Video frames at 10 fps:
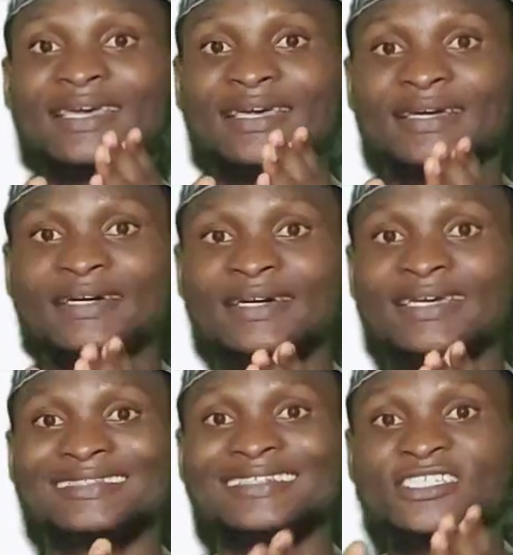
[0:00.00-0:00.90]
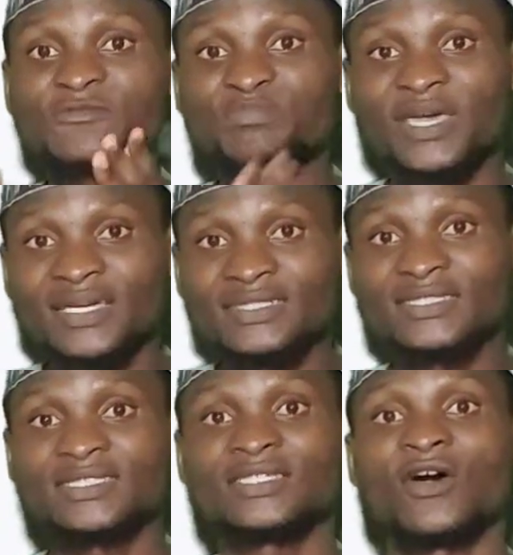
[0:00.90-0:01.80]
in respect
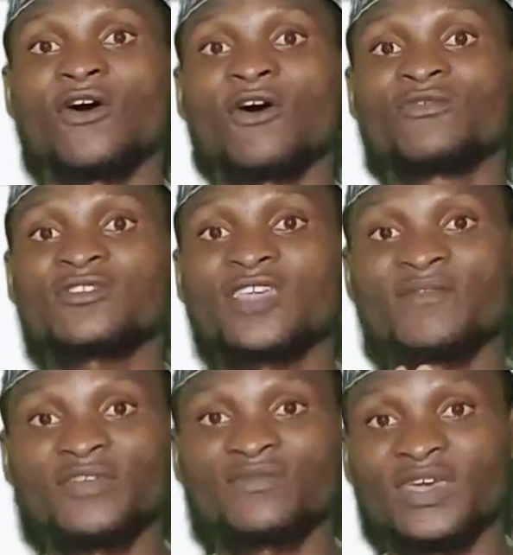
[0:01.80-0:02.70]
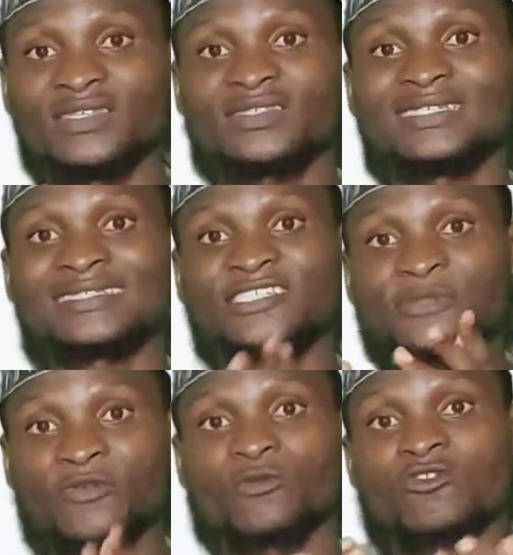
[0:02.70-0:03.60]
of self-defense, in
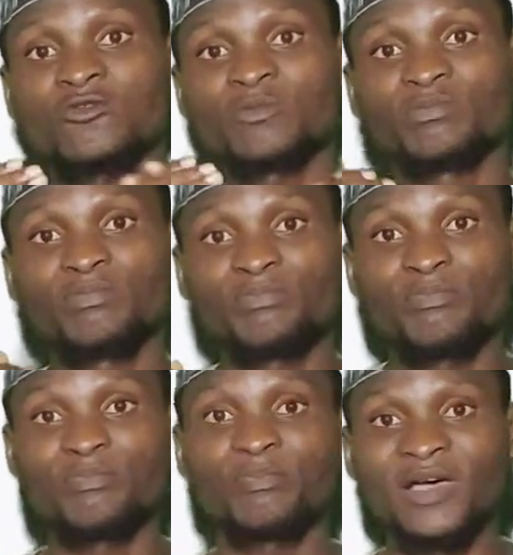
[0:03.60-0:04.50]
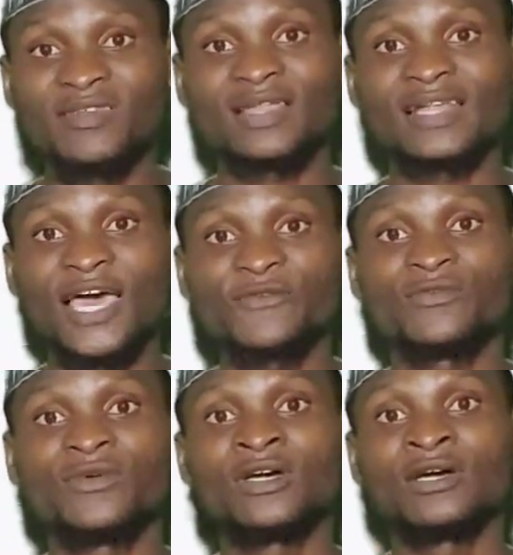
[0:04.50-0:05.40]
respect of one's personal life,
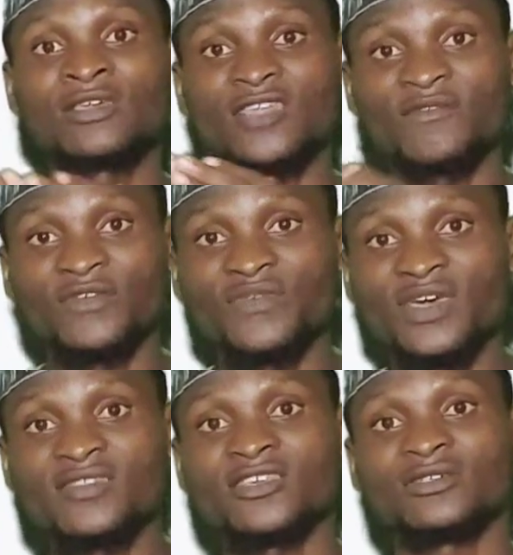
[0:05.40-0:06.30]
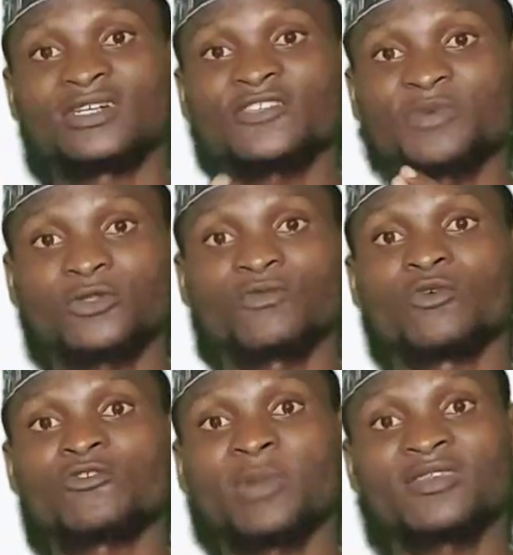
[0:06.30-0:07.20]
self-defense in respect of
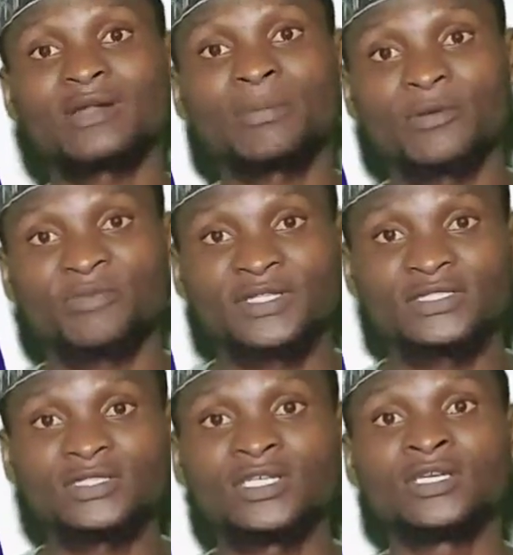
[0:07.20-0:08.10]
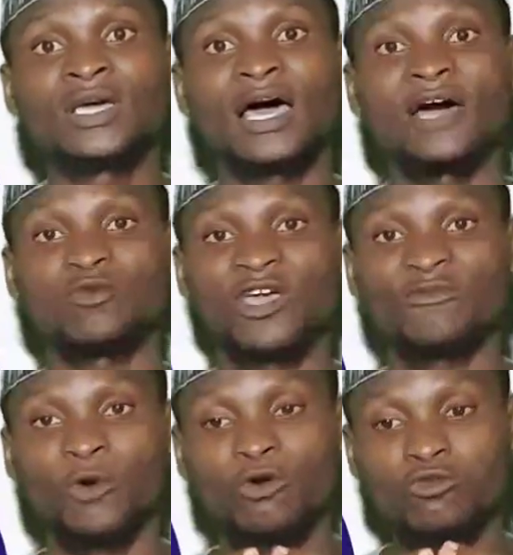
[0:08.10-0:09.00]
one's personal property, and we
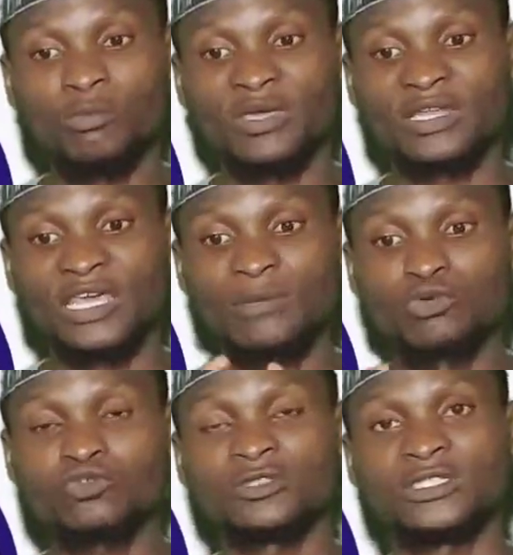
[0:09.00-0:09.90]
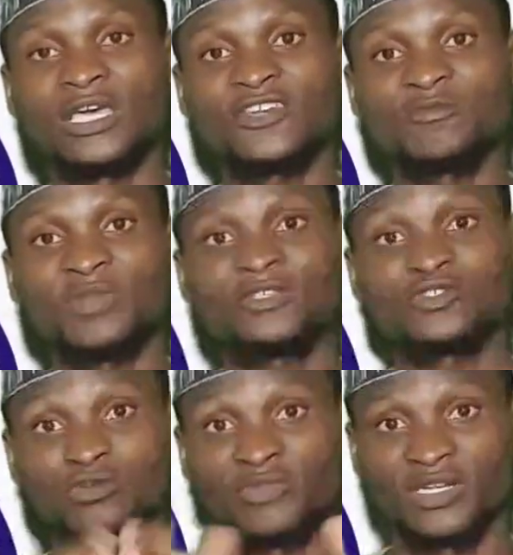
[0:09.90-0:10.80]
have also been able to explain
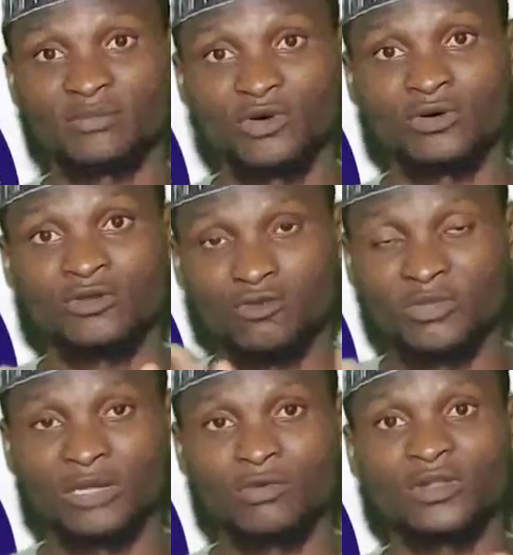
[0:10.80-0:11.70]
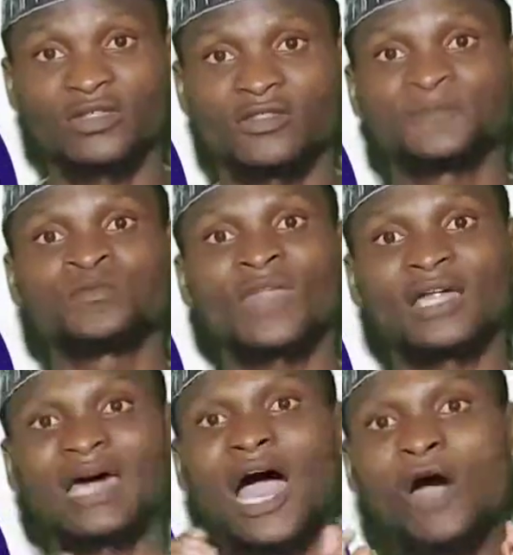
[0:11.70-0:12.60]
so many more things.
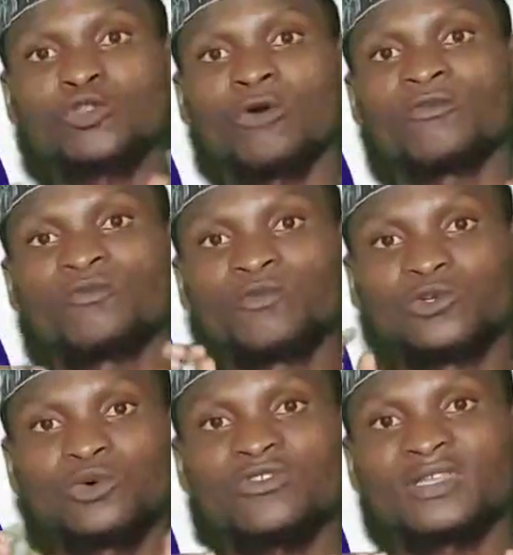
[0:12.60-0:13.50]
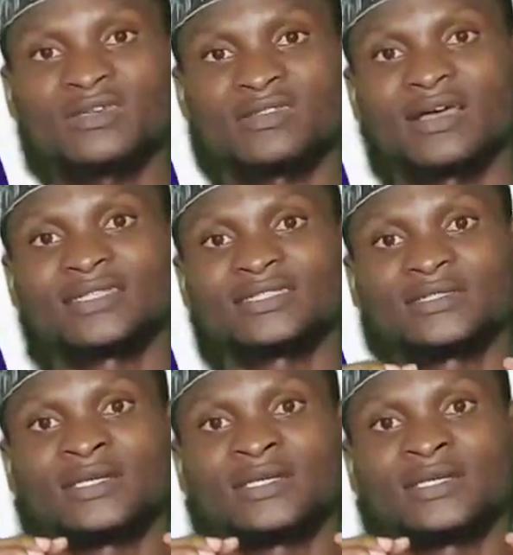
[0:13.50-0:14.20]
And out of those things that